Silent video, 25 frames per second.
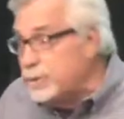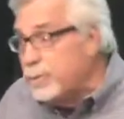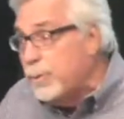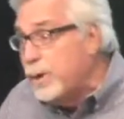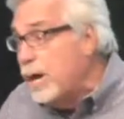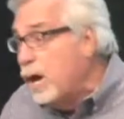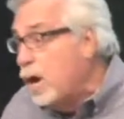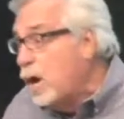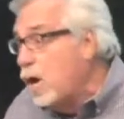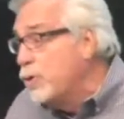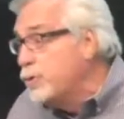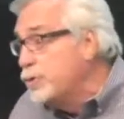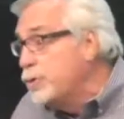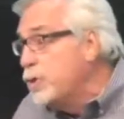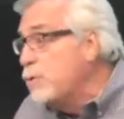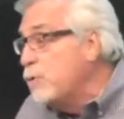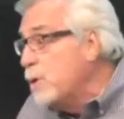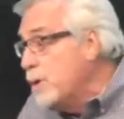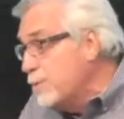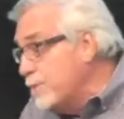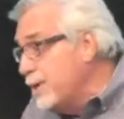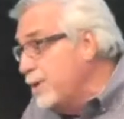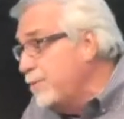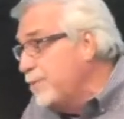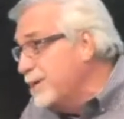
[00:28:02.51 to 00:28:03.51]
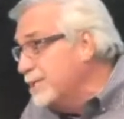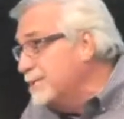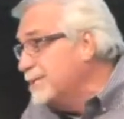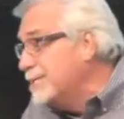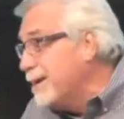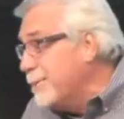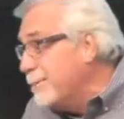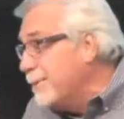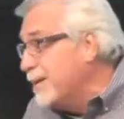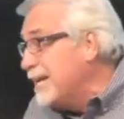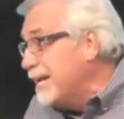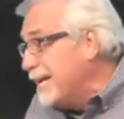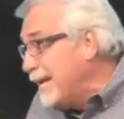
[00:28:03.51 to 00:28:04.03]
we all do when we want
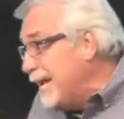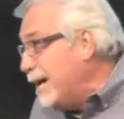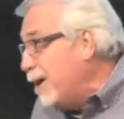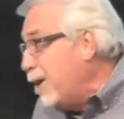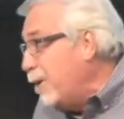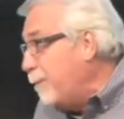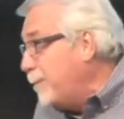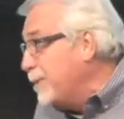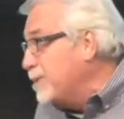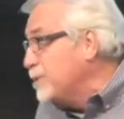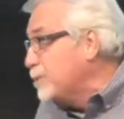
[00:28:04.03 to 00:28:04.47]
somebody to help us,